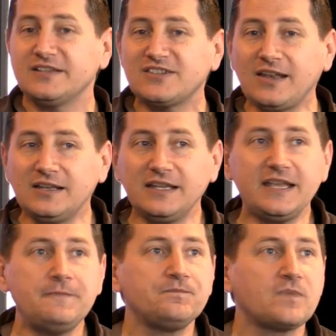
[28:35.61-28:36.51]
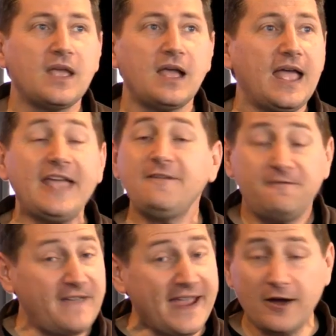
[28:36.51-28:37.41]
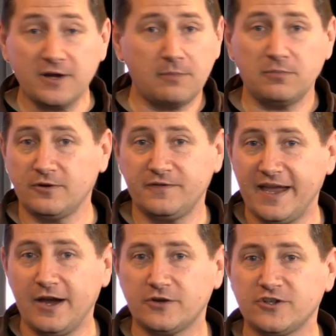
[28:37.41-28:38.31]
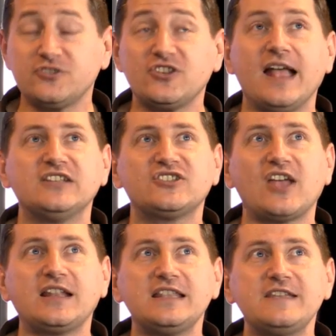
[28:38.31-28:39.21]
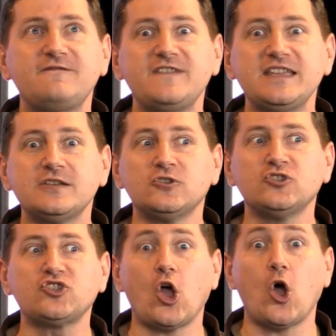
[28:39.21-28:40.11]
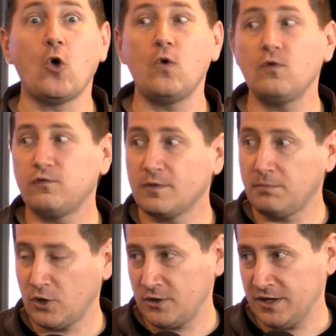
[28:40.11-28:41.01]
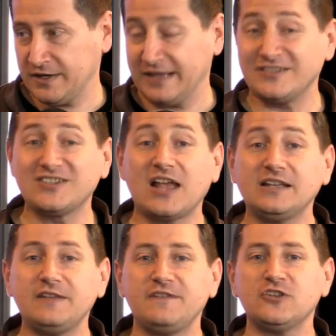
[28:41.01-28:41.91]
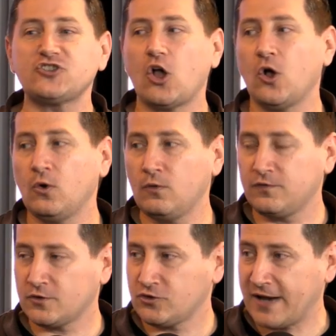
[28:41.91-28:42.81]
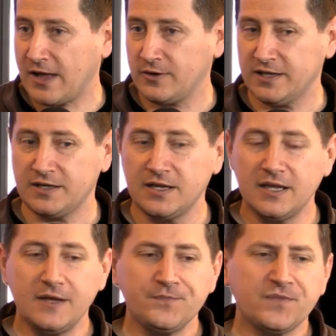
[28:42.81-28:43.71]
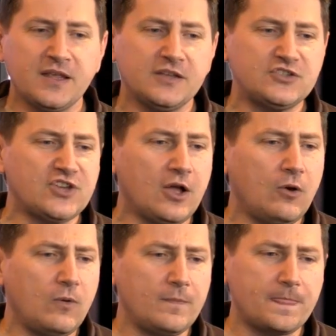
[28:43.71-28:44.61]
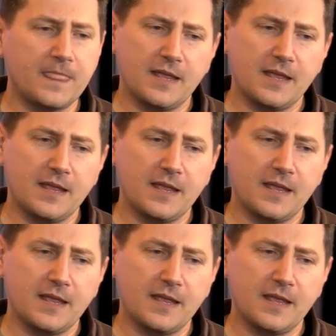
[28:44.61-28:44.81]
suddenly a fair number of characters suddenly feels overburdened and suddenly feels overcrowded. So